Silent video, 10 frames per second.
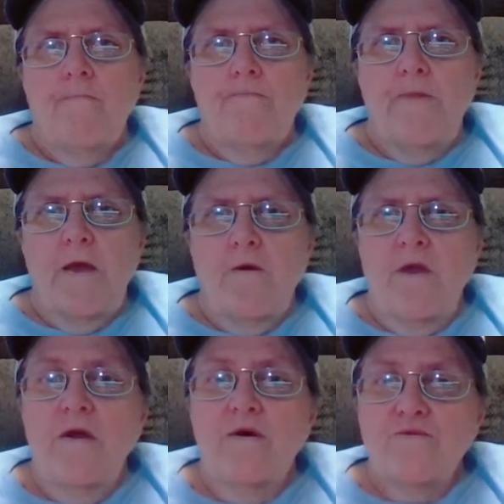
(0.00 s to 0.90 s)
there
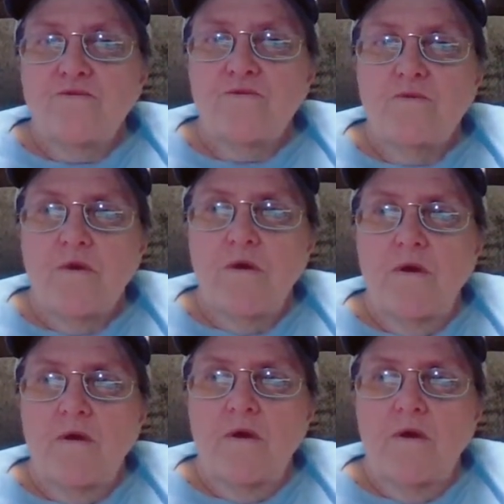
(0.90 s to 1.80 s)
is
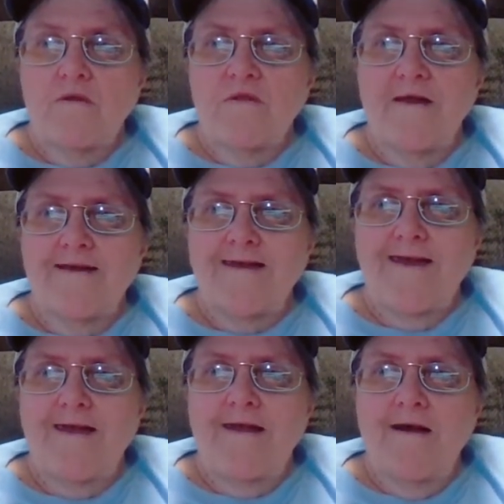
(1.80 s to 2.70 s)
like
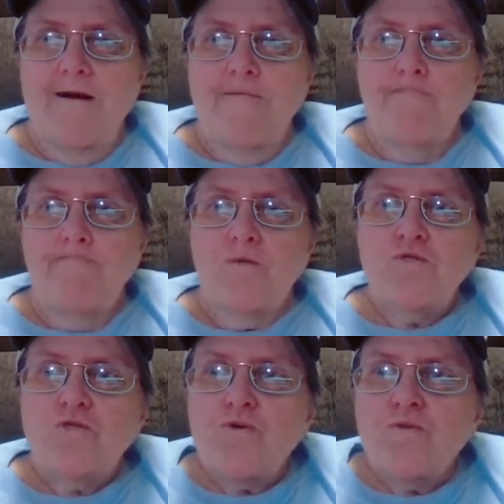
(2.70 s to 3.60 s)
a
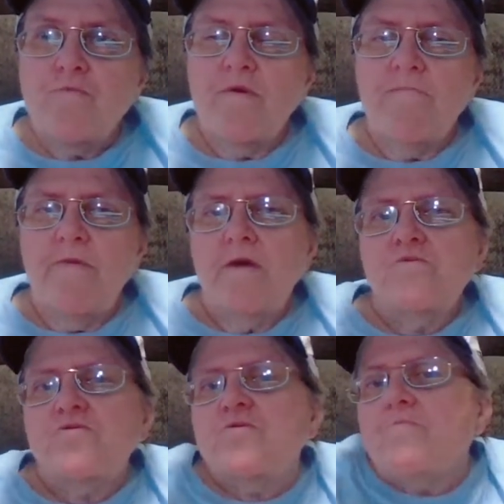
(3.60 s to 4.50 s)
to the
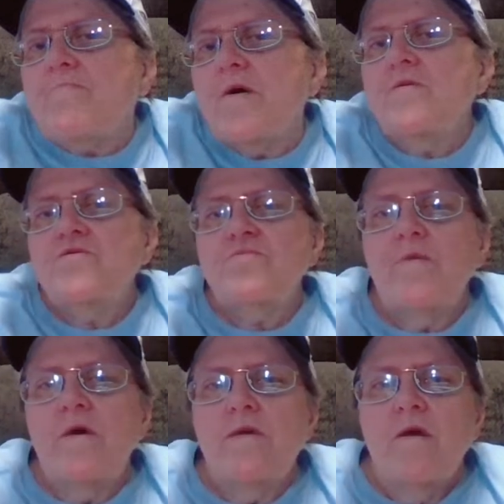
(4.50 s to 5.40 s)
revenge, to the
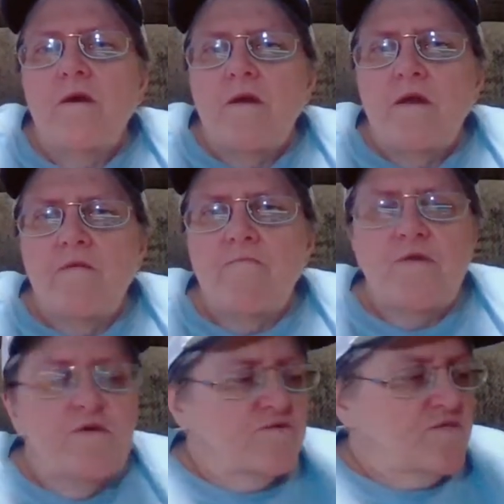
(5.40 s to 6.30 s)
punishment. Even
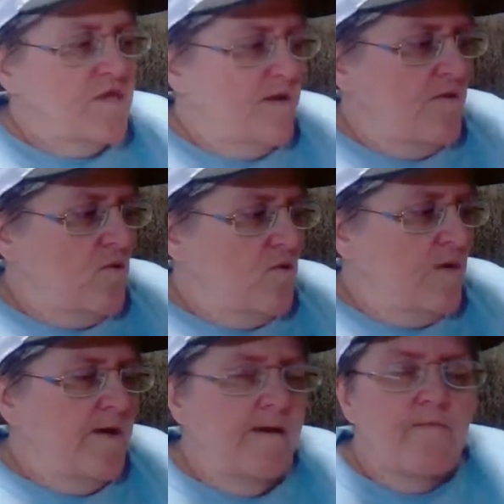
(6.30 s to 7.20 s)
years later or
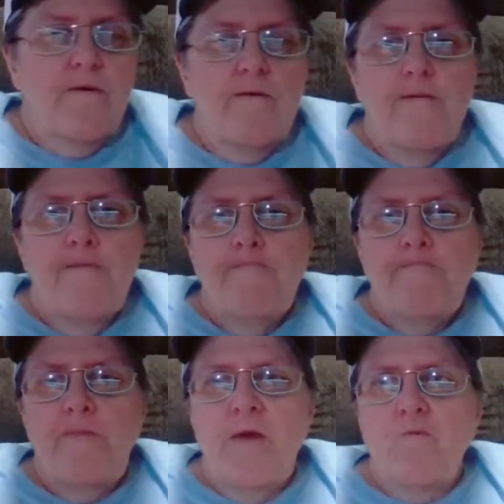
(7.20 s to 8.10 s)
whenever,
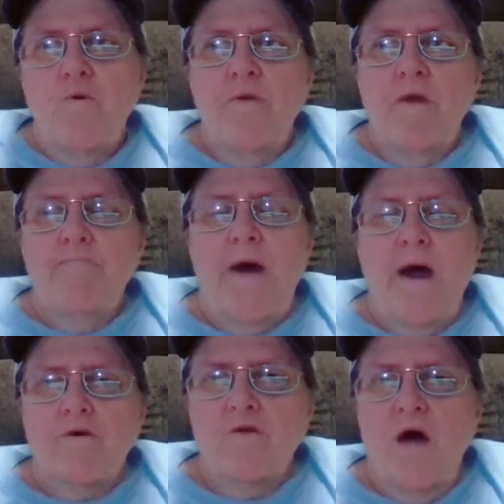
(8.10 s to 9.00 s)
there will be a
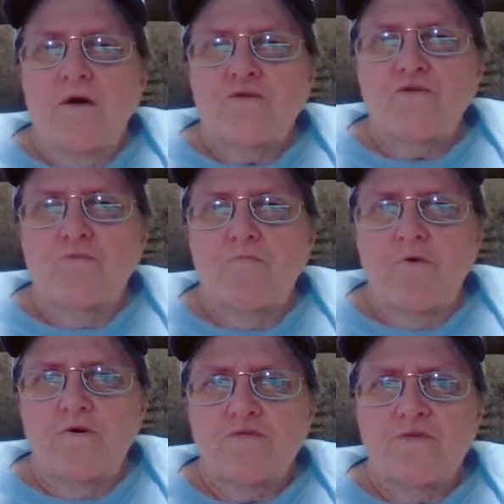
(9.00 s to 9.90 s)
backlash to a
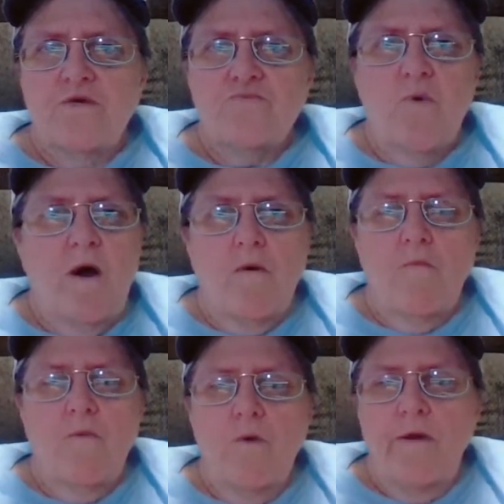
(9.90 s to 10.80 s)
person as well,
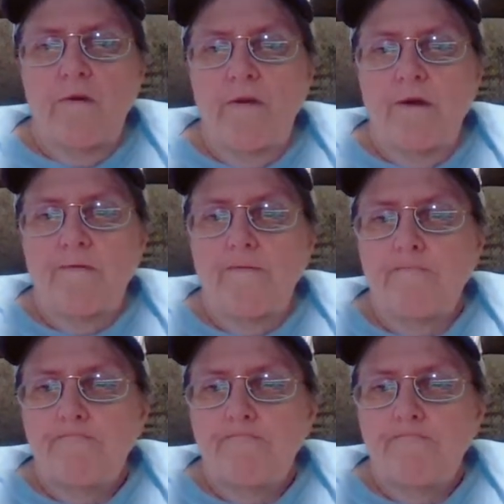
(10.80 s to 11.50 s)
one way or another.